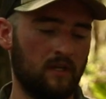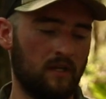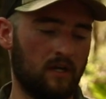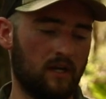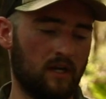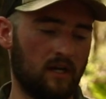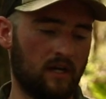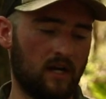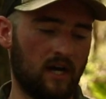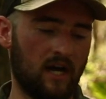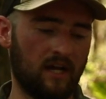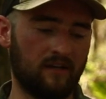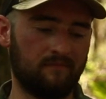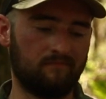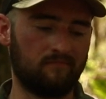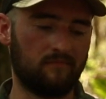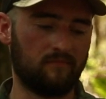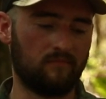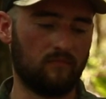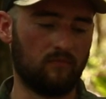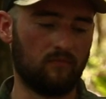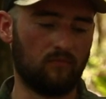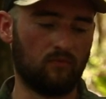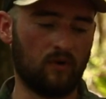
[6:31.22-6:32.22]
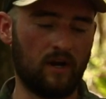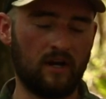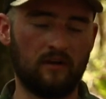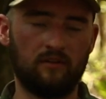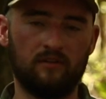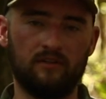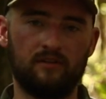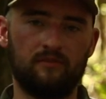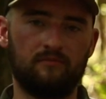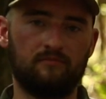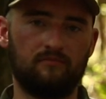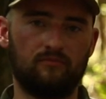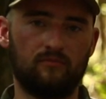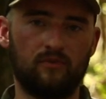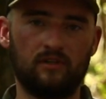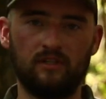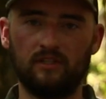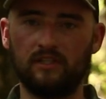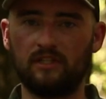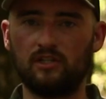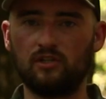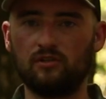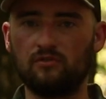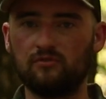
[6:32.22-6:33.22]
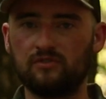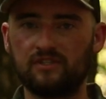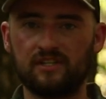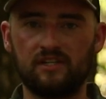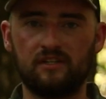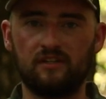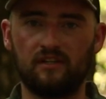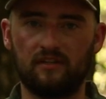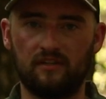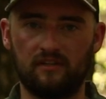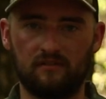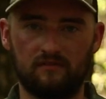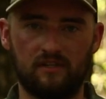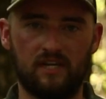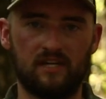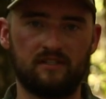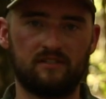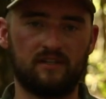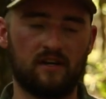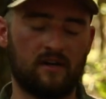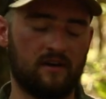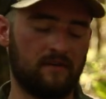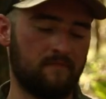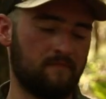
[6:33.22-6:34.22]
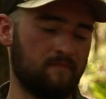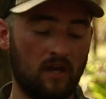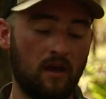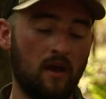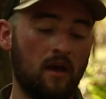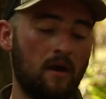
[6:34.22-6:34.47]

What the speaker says: I rarely really use it in daytime.